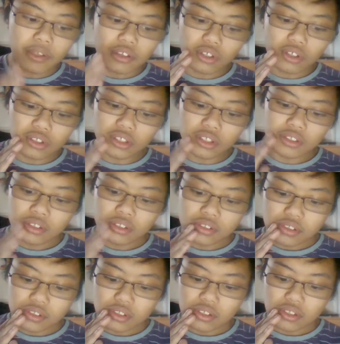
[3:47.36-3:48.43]
London,
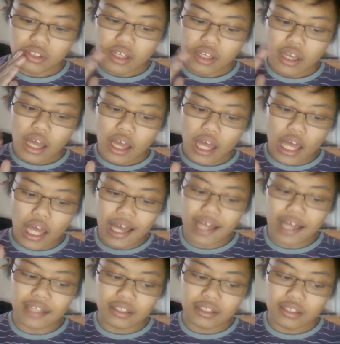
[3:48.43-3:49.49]

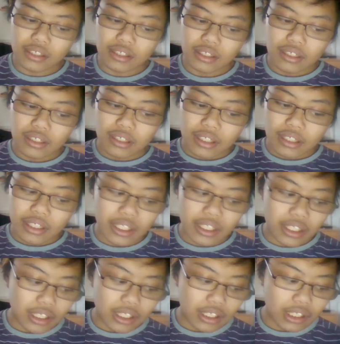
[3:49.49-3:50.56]
and
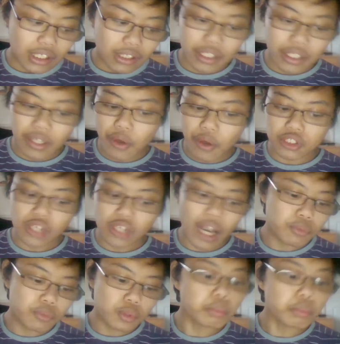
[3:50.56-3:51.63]
it was
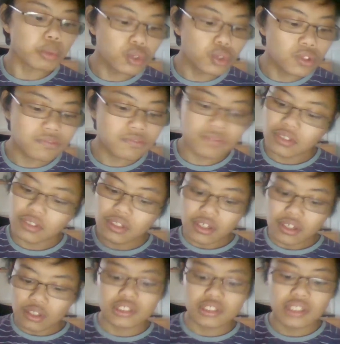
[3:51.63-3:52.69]
time to move.
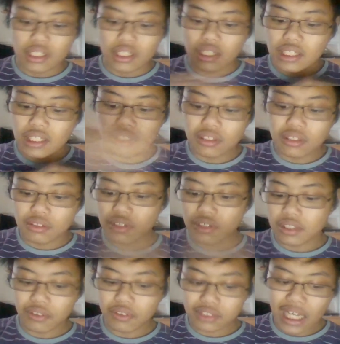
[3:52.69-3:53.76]

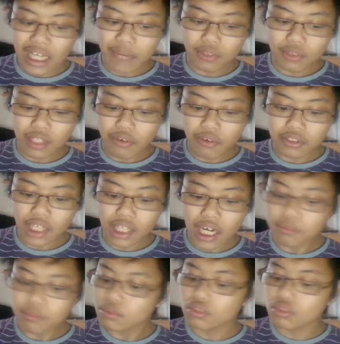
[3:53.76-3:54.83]
It was time
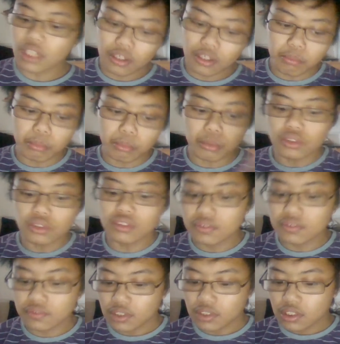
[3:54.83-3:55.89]
to like move